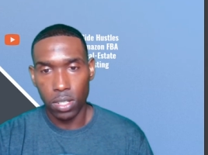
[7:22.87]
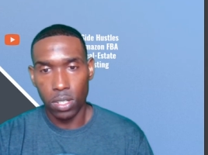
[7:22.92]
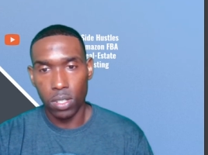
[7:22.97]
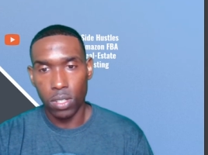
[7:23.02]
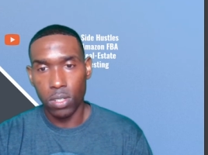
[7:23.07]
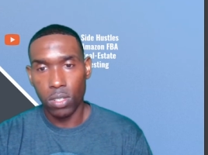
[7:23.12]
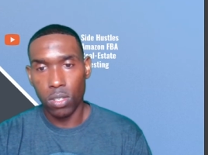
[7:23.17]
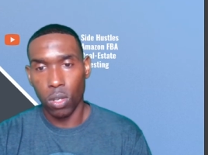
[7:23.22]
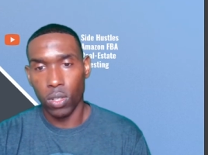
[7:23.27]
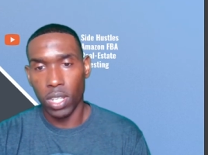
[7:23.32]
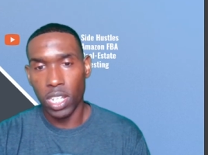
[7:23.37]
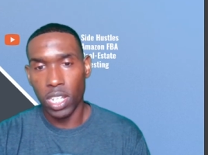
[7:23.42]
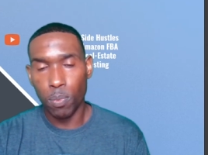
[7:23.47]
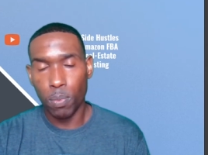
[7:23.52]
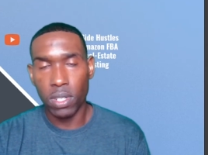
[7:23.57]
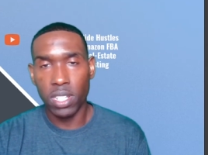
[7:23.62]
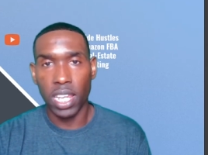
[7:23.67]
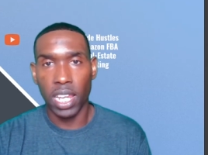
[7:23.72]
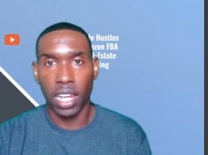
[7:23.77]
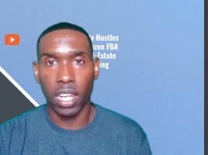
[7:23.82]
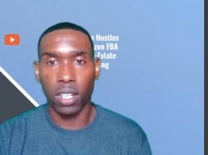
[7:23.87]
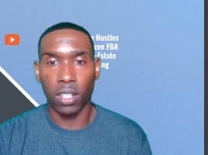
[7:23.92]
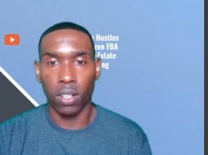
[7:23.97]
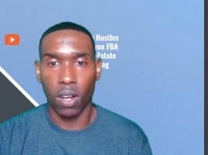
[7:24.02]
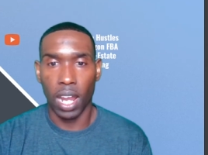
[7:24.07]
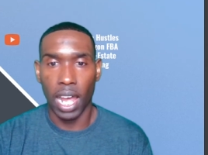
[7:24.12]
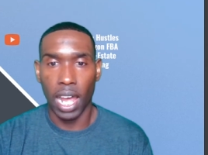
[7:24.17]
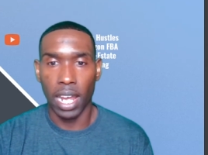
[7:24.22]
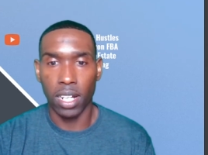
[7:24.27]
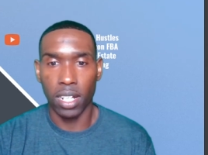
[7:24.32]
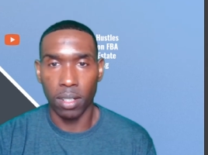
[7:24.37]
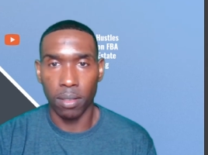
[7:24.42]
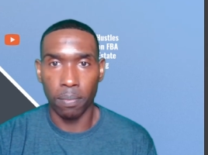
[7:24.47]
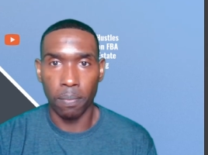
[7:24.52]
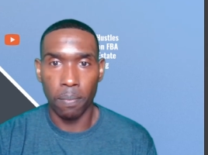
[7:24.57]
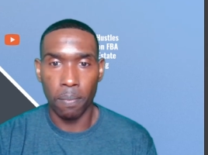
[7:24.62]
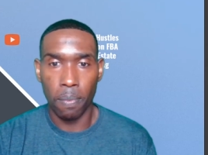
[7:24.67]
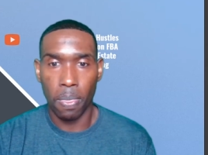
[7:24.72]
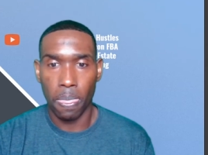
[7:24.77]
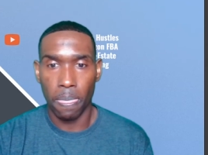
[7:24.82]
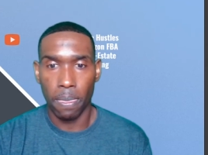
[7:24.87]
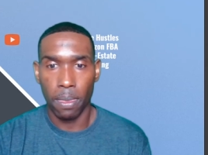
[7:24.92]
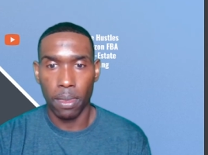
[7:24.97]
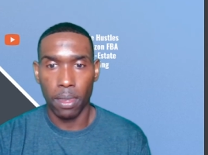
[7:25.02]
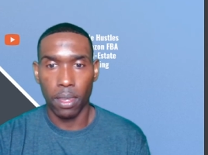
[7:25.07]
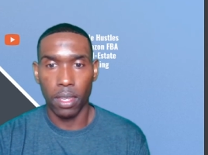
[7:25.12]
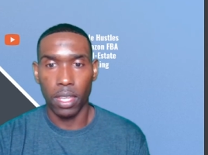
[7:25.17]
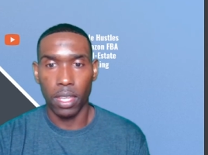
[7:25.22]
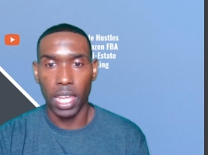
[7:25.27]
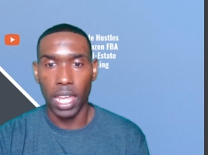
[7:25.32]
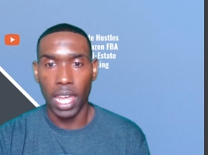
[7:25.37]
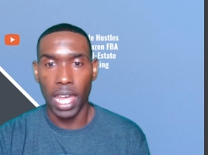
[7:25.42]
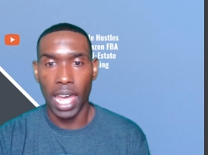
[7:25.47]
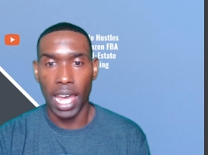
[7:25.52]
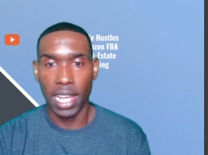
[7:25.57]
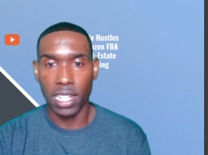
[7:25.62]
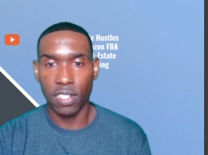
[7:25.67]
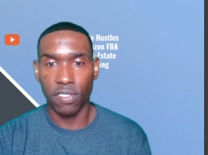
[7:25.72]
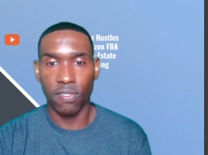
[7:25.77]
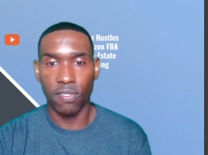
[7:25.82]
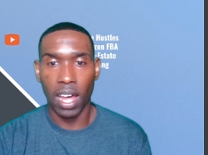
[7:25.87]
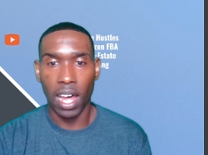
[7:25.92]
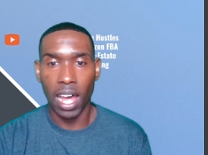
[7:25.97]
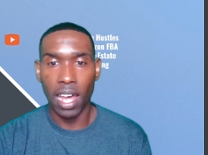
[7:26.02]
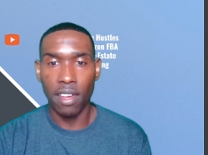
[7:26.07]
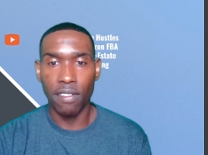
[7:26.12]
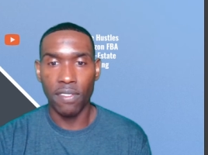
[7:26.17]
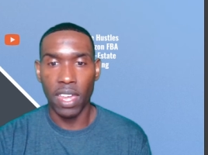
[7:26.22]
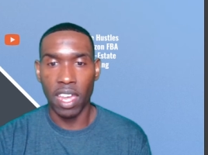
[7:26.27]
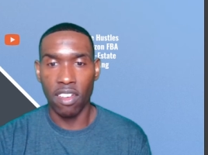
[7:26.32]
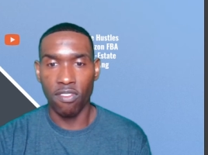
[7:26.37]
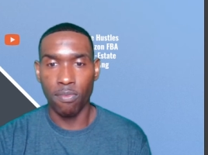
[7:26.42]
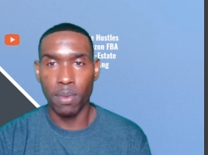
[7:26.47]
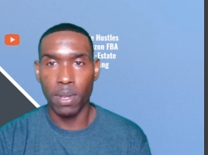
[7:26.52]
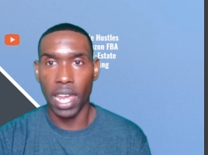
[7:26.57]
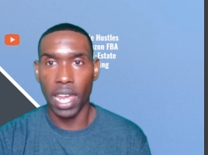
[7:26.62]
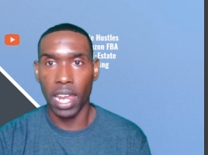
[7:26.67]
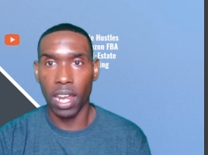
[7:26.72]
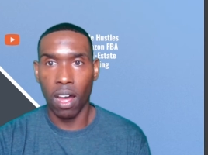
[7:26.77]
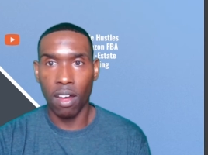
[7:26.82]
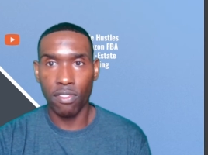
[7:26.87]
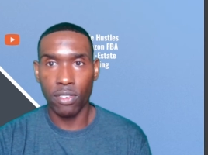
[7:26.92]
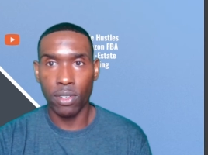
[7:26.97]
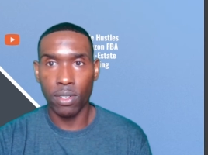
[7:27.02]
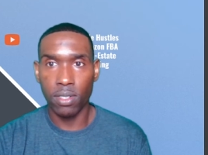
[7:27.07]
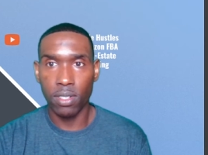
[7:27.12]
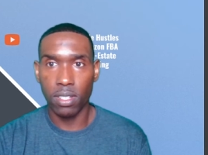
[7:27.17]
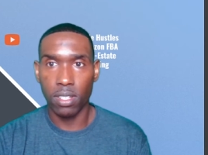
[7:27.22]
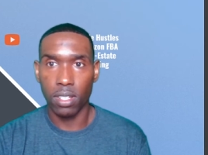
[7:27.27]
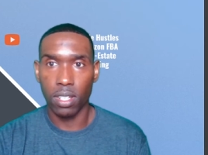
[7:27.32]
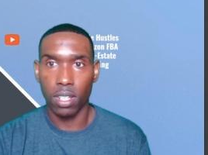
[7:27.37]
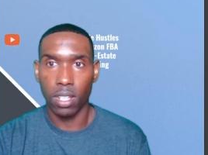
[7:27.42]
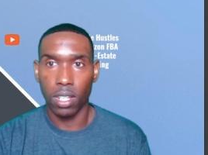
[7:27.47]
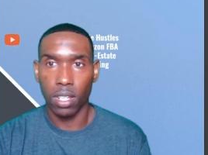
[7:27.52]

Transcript: So this particular item has 5 FBA offers,